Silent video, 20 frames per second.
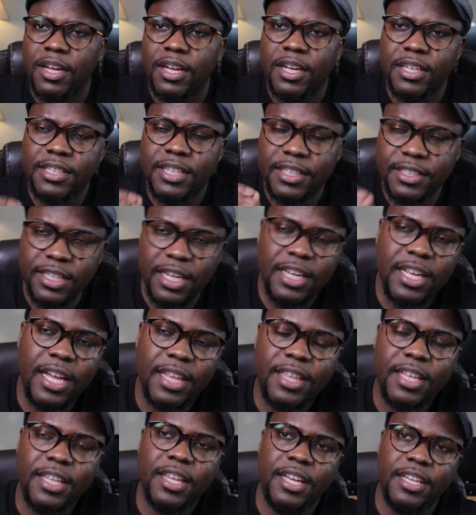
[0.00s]
In Tanzania, I
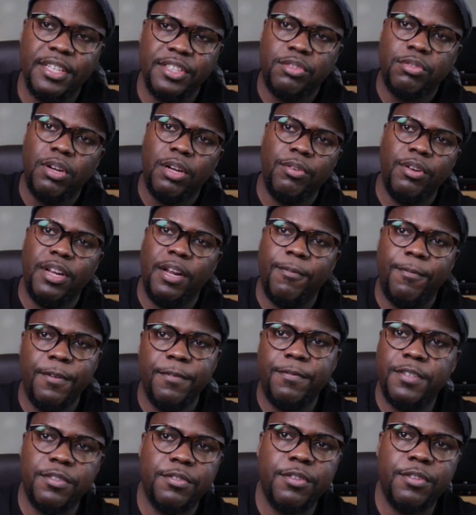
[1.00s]
think there is
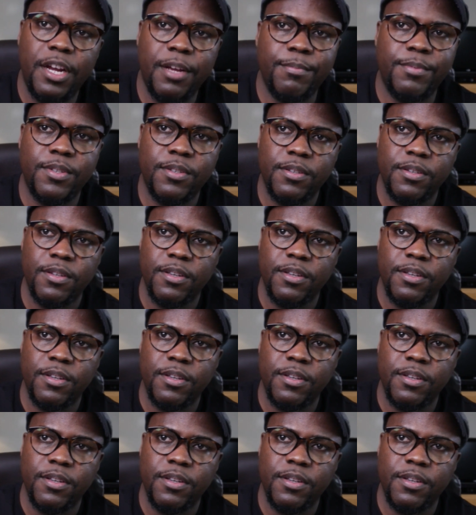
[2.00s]
250 tribes.